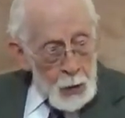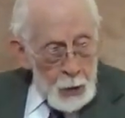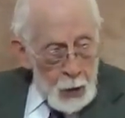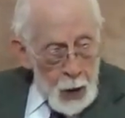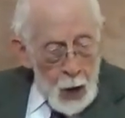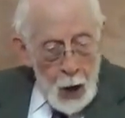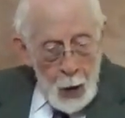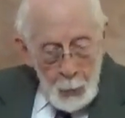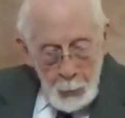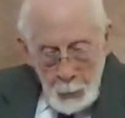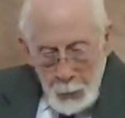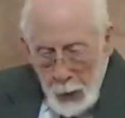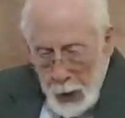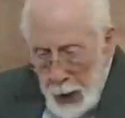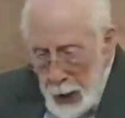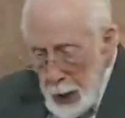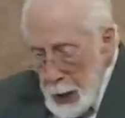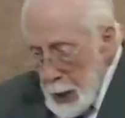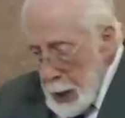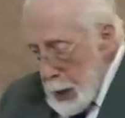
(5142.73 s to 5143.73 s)
come.
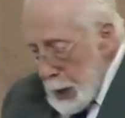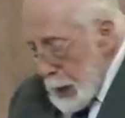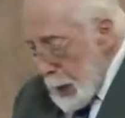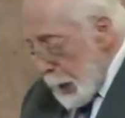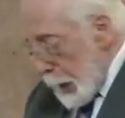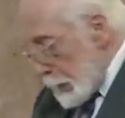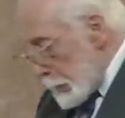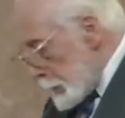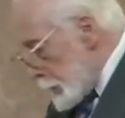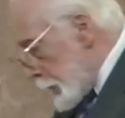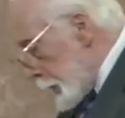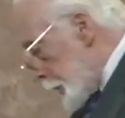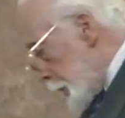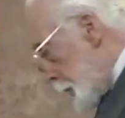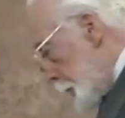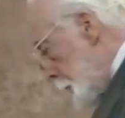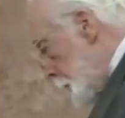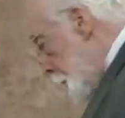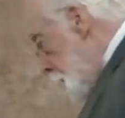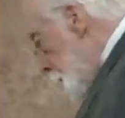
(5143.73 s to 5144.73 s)
And uh,